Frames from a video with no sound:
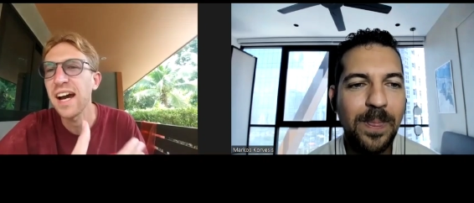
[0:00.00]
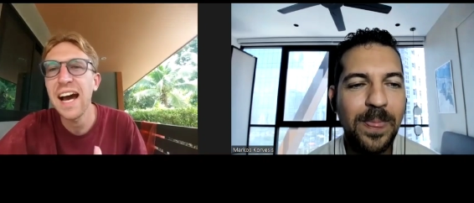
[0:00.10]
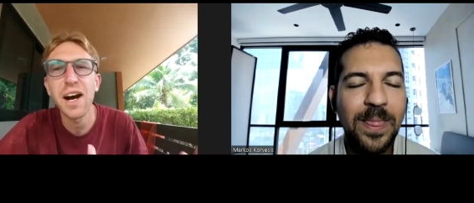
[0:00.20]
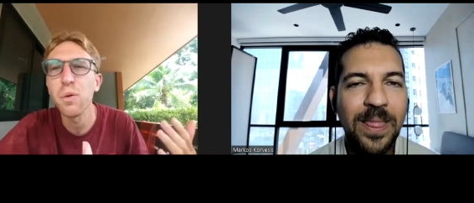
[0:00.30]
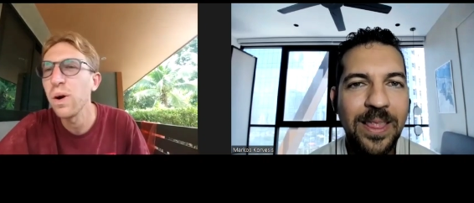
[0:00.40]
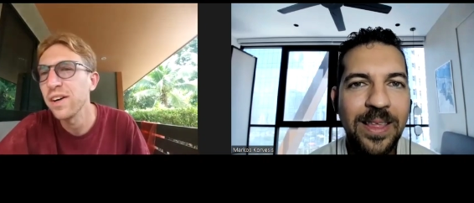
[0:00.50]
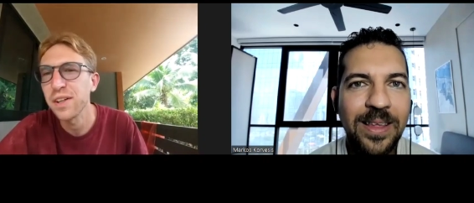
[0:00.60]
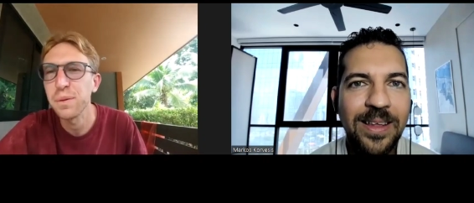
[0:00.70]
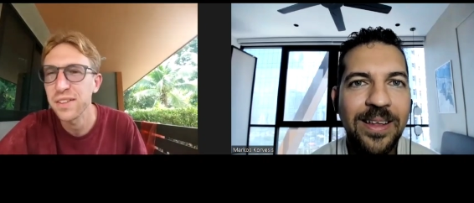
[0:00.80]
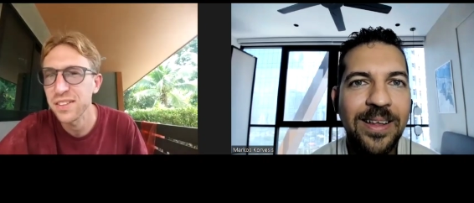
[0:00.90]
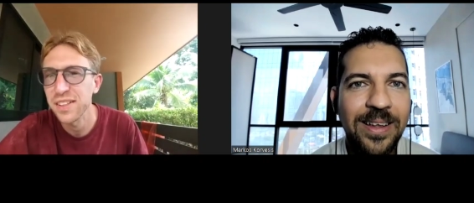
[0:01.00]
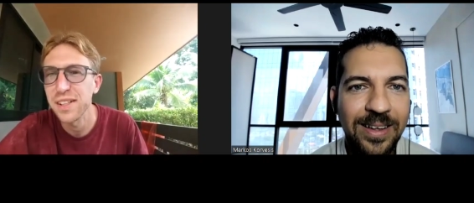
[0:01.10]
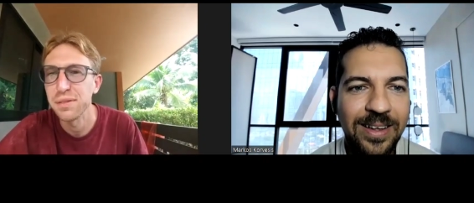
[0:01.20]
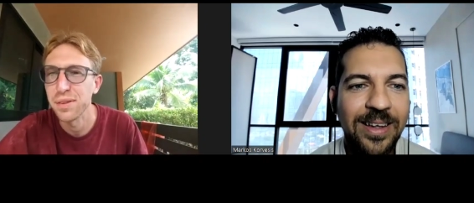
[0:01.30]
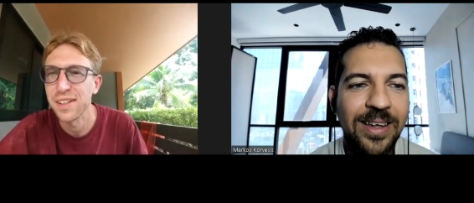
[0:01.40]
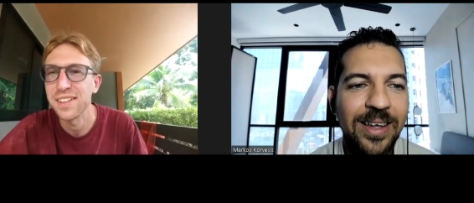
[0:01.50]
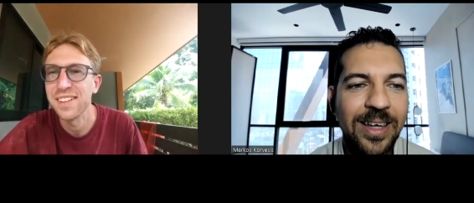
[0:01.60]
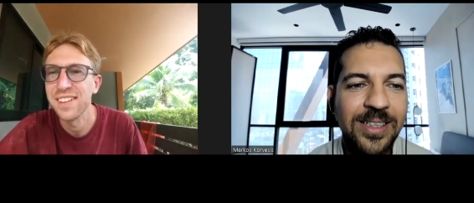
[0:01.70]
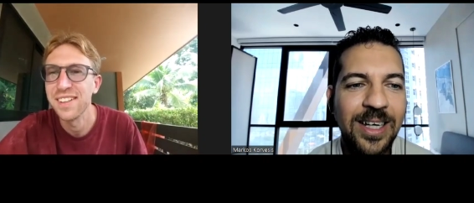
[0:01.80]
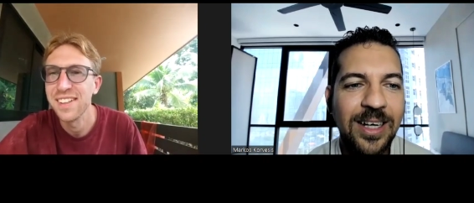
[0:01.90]
Speaker 1: on how well you want to live,
Speaker 2: right?
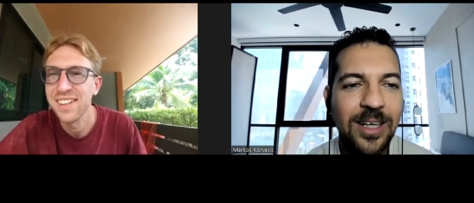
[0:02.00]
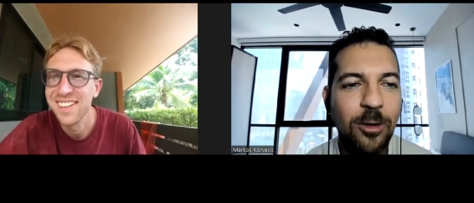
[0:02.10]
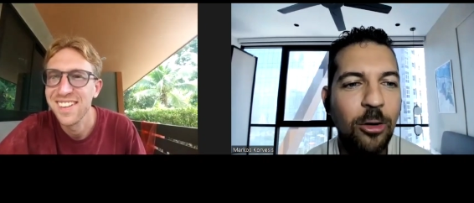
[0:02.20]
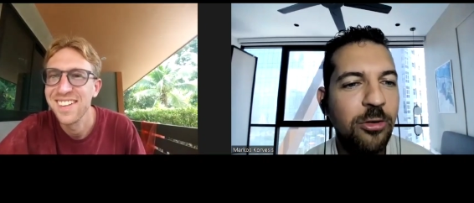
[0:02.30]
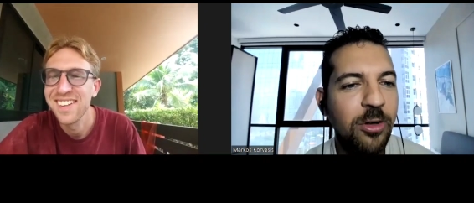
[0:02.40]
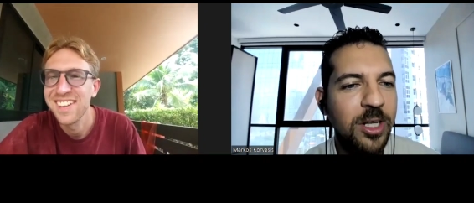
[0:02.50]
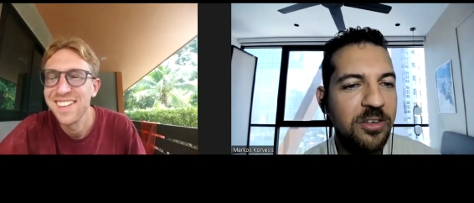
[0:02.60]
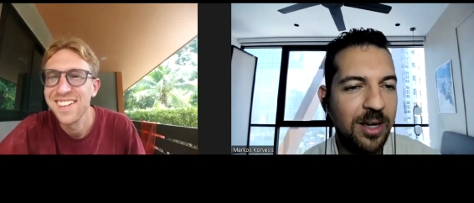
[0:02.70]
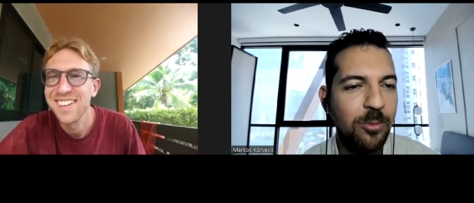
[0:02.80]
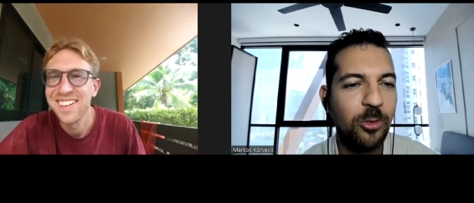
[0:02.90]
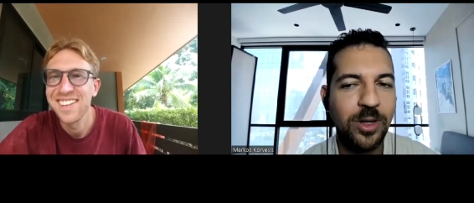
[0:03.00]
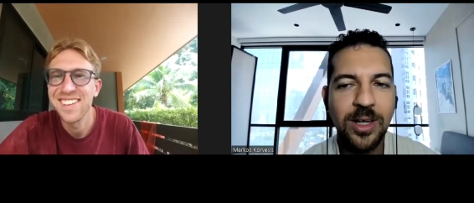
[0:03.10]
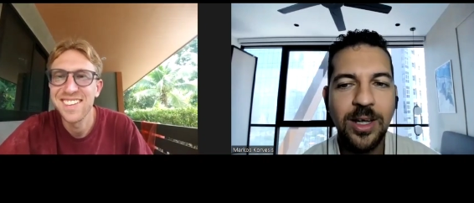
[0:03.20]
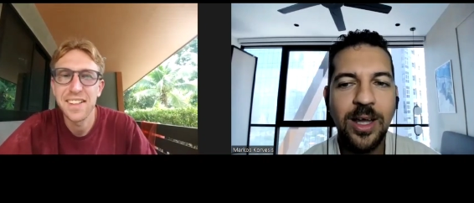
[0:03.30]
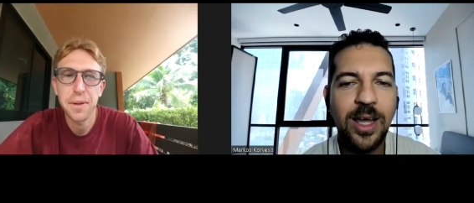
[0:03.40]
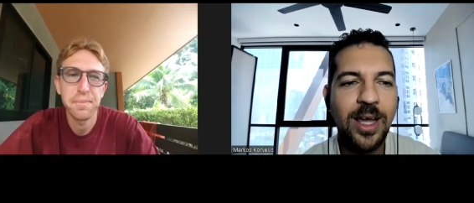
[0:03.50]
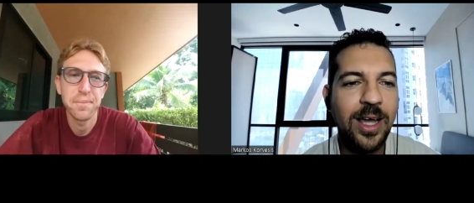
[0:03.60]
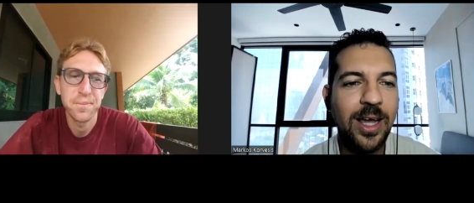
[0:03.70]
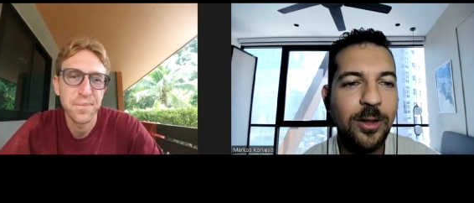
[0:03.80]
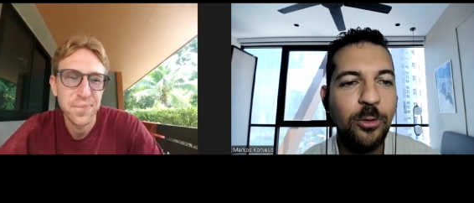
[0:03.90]
Exactly. Also, in Samui, uh,
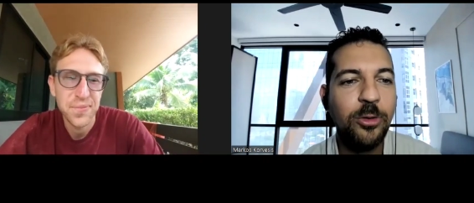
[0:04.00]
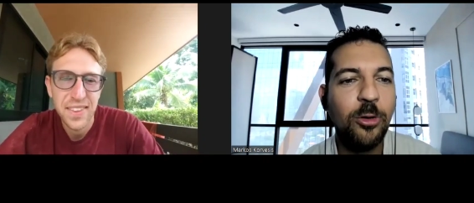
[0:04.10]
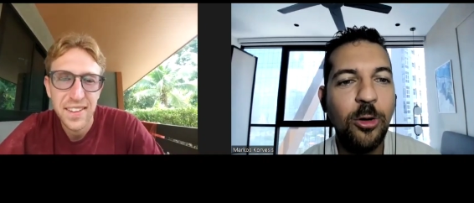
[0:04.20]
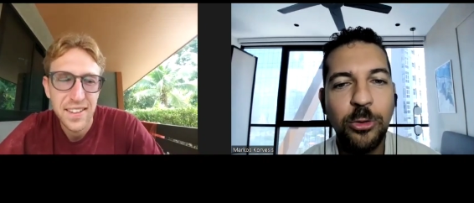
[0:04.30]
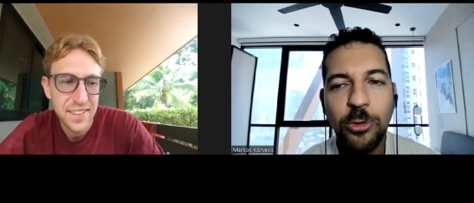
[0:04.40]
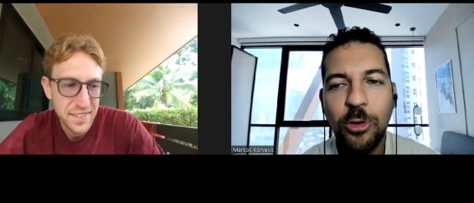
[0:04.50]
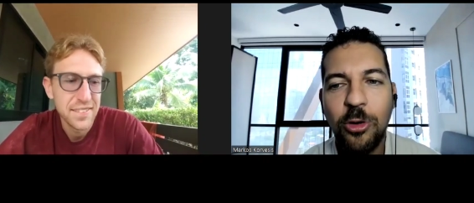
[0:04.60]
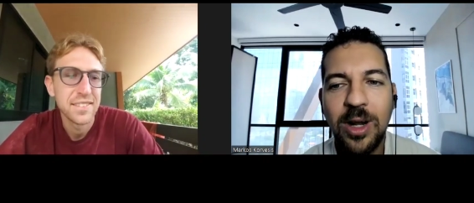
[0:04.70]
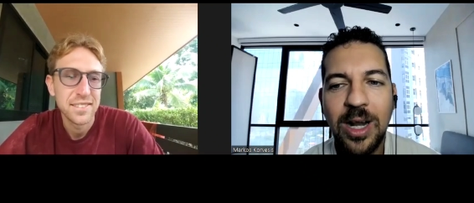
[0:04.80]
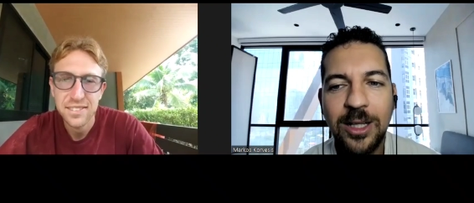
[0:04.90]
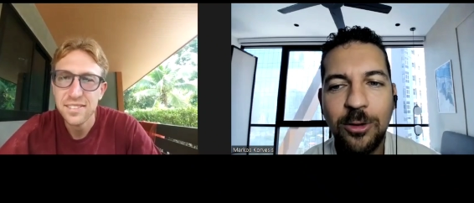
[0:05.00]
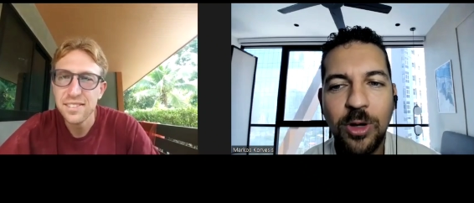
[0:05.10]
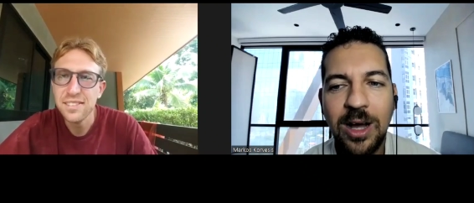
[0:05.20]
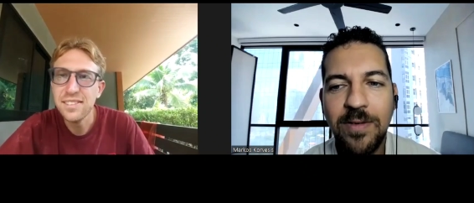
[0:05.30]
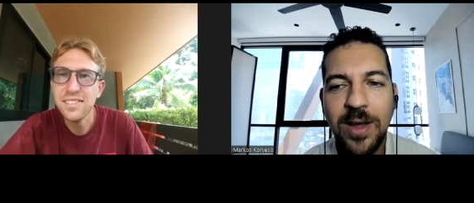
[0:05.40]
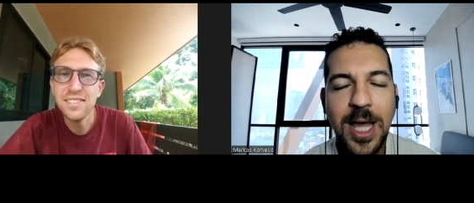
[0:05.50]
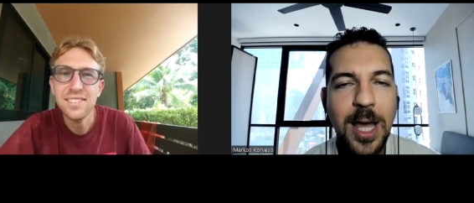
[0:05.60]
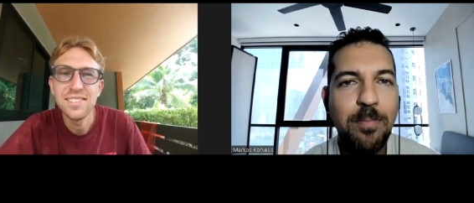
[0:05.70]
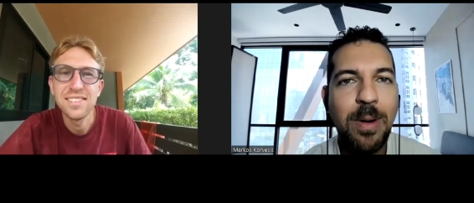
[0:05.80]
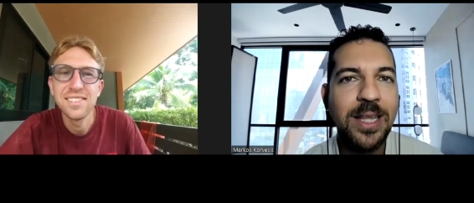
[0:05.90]
do you want to go like to have
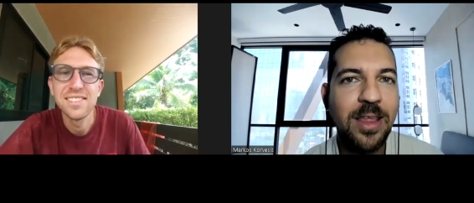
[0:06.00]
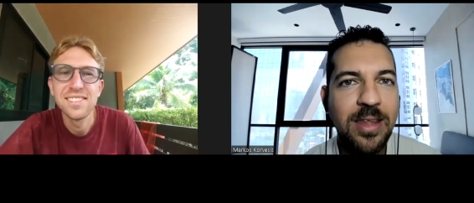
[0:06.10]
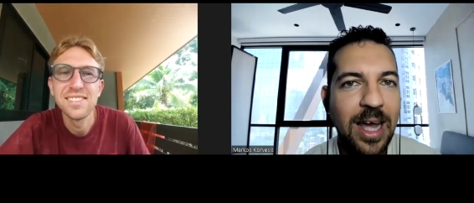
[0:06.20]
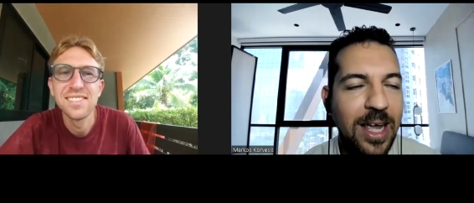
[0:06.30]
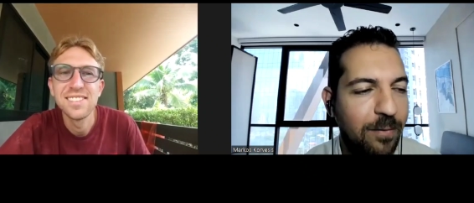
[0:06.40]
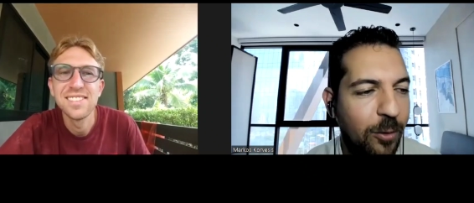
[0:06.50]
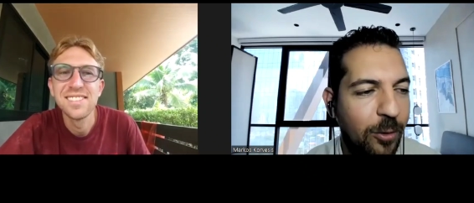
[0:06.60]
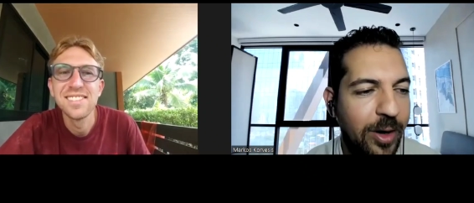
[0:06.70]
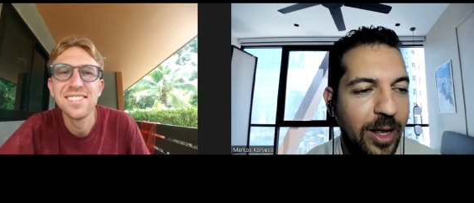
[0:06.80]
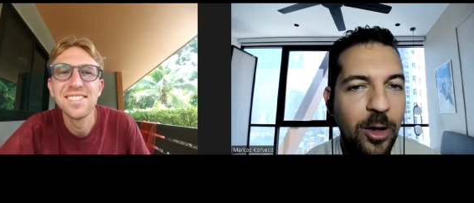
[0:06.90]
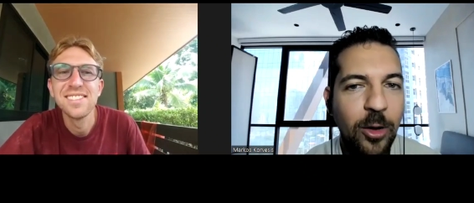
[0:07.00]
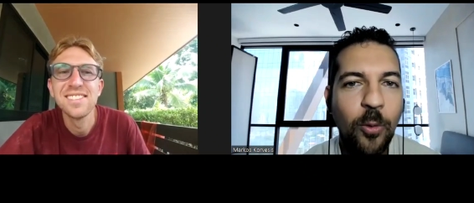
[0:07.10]
a, a pad thai for uh,